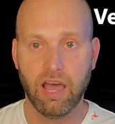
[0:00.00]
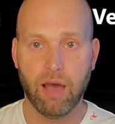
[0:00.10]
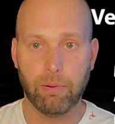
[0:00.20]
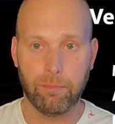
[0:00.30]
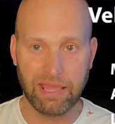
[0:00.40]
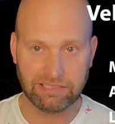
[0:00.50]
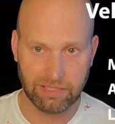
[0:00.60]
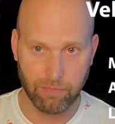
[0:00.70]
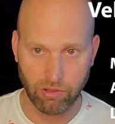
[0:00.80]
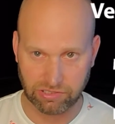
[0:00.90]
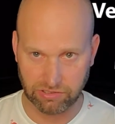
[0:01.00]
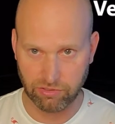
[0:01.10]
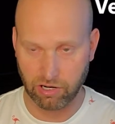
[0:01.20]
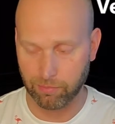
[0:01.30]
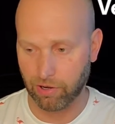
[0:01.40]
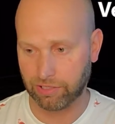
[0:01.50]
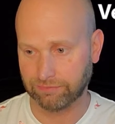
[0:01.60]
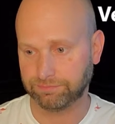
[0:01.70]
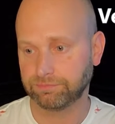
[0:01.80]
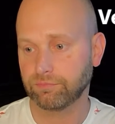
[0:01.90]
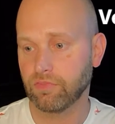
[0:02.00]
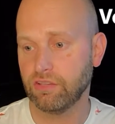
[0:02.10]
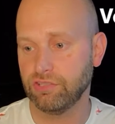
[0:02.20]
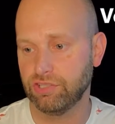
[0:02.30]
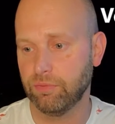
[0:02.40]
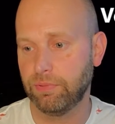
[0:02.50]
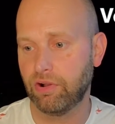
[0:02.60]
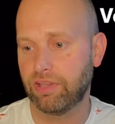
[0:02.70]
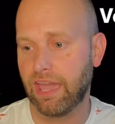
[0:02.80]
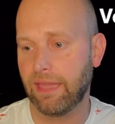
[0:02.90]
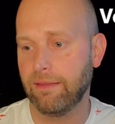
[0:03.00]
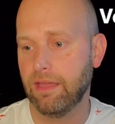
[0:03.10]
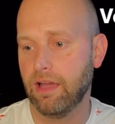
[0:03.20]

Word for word: Uh, but basically, most of the new car market should be okay.